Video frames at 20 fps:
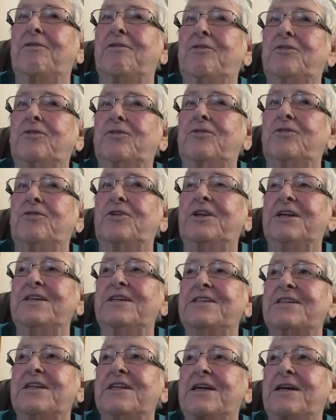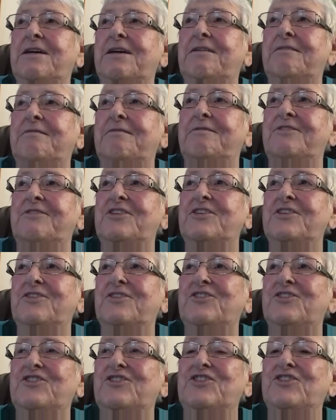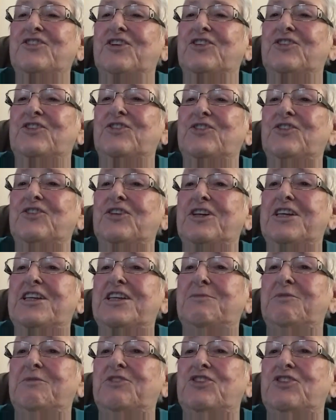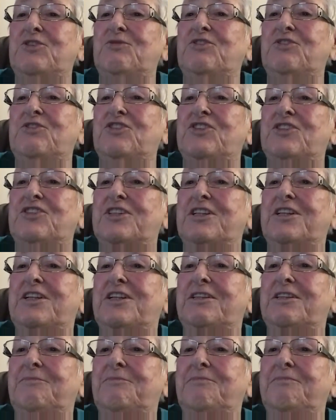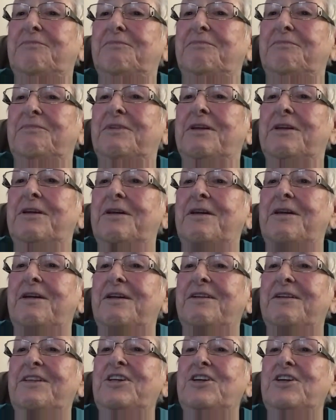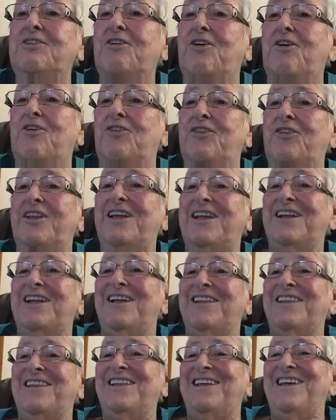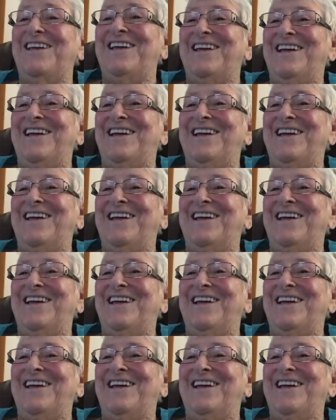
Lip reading: old Lauren is now. Because she's got 2 kids, but she was just a little year old then, I think.